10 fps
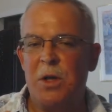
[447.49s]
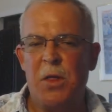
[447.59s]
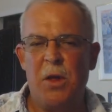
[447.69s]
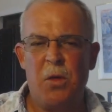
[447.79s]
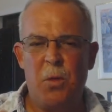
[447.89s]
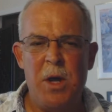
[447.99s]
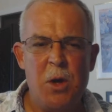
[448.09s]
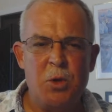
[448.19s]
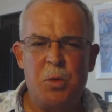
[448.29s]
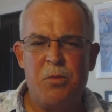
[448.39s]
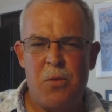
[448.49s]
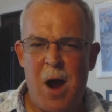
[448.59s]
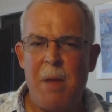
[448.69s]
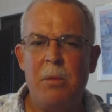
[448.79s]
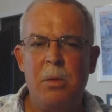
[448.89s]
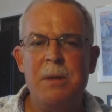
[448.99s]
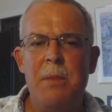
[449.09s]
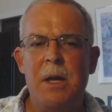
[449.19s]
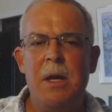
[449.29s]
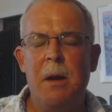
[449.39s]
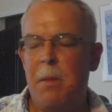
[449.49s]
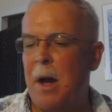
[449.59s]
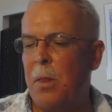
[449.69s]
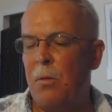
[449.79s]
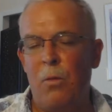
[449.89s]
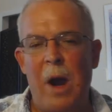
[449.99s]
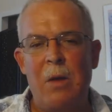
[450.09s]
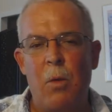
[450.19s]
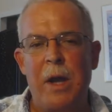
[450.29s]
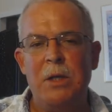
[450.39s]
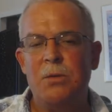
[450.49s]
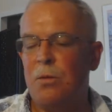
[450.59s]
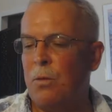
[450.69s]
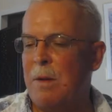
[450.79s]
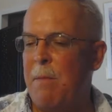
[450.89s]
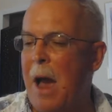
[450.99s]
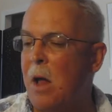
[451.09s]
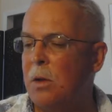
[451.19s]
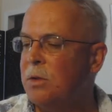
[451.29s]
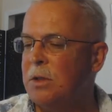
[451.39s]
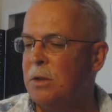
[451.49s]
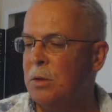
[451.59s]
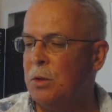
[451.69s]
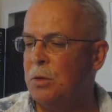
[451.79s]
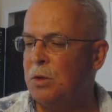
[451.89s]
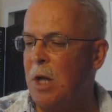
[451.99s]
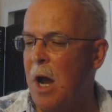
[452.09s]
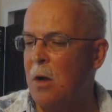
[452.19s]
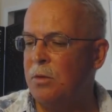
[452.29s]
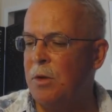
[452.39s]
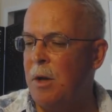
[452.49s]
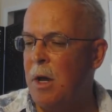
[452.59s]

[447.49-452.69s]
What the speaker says: I think 3 years will probably be about the right range for rebalancing the two styles.